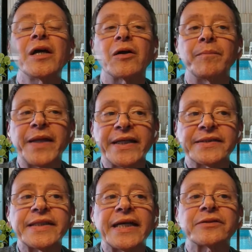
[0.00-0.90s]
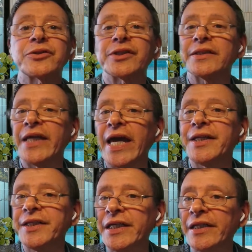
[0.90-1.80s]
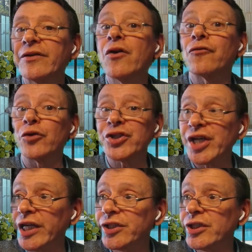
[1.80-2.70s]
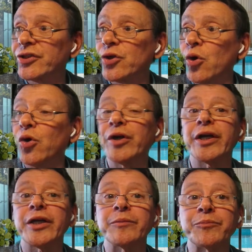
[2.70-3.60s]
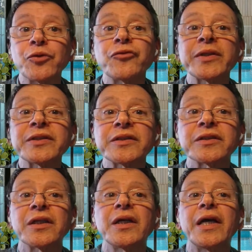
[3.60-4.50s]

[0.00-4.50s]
compliance status, and any need for changes or improvements.